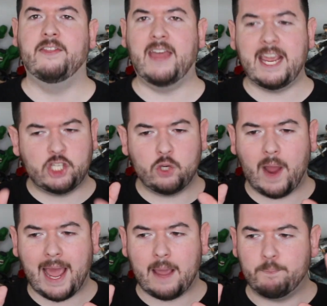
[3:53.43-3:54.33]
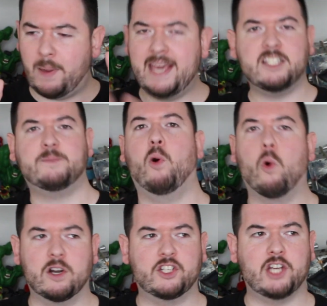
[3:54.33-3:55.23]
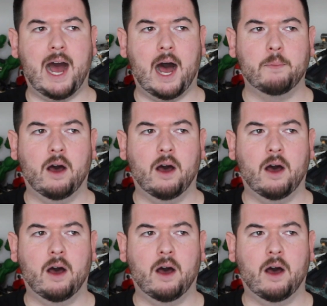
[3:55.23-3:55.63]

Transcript: They do a piss poor job